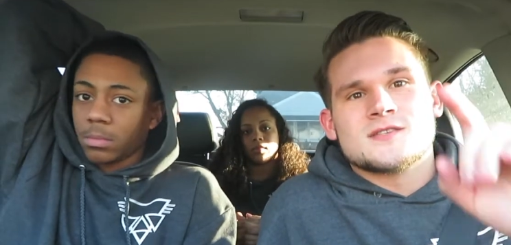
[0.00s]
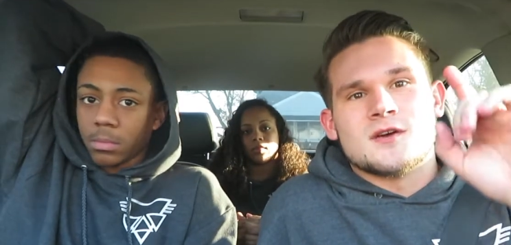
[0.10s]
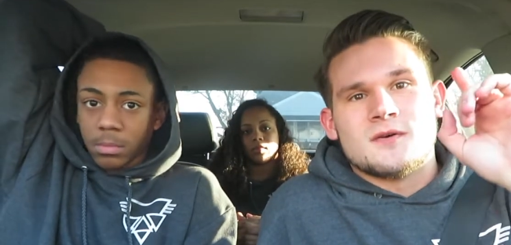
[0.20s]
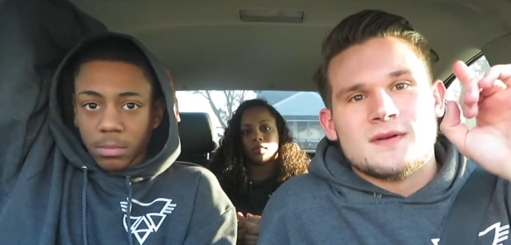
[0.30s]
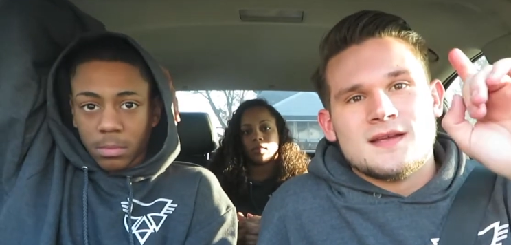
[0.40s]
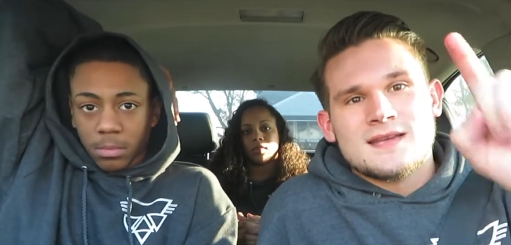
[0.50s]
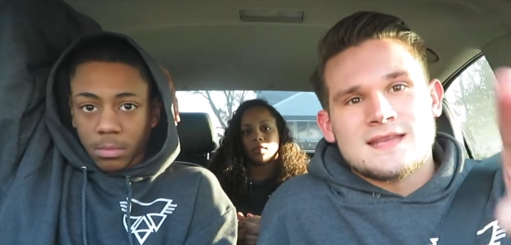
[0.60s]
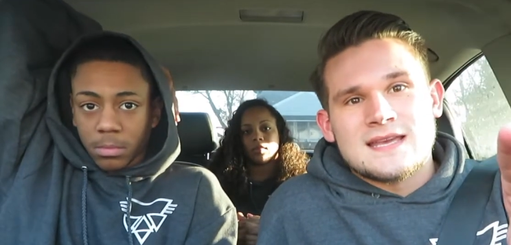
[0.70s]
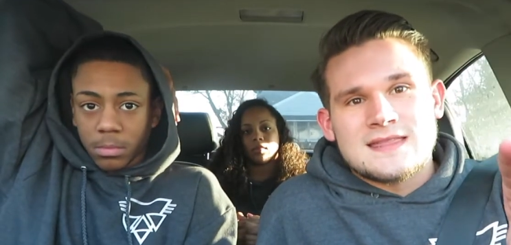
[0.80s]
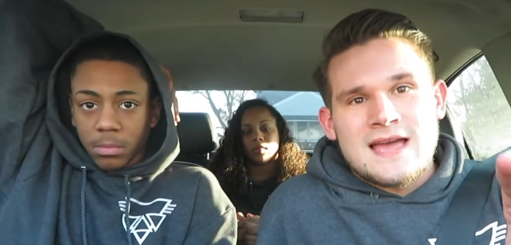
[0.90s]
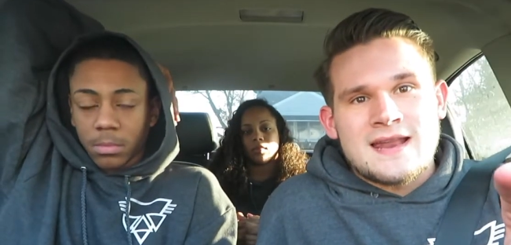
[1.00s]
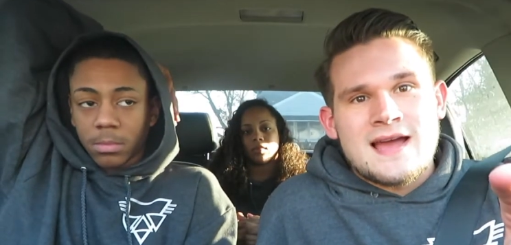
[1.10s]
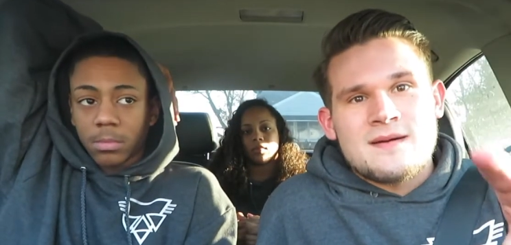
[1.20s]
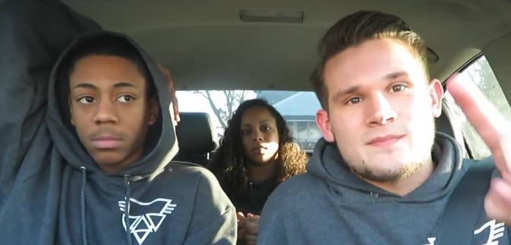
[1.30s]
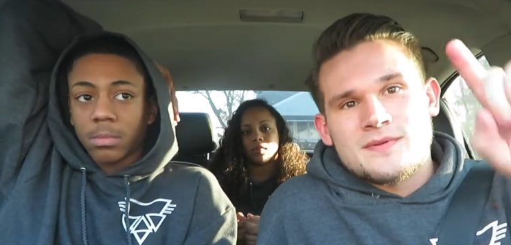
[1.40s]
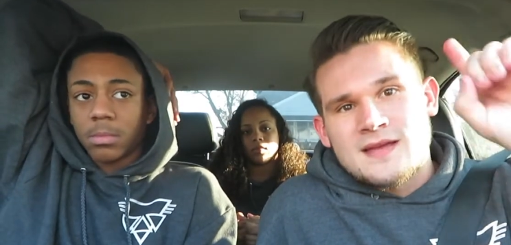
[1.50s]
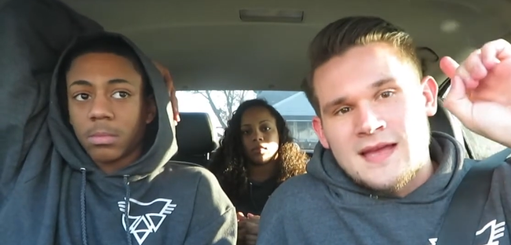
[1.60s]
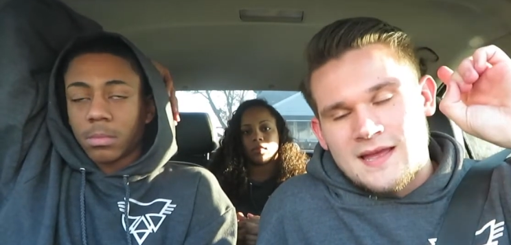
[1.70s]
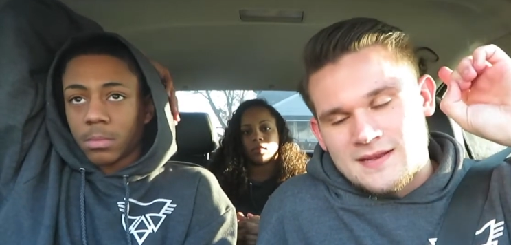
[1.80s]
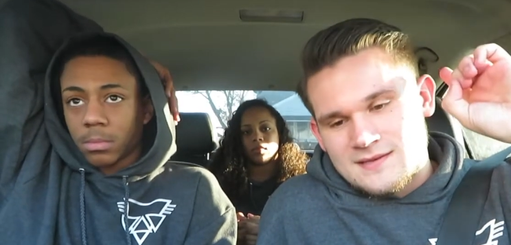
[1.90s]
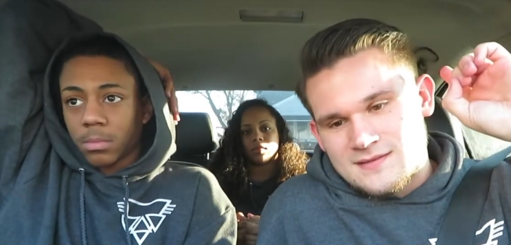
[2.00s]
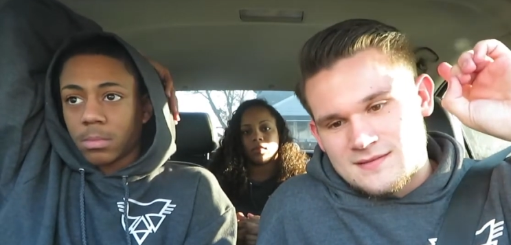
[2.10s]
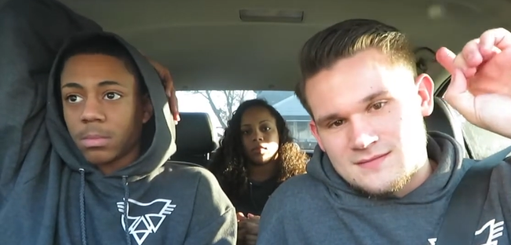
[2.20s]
Speaker 1: So get that app and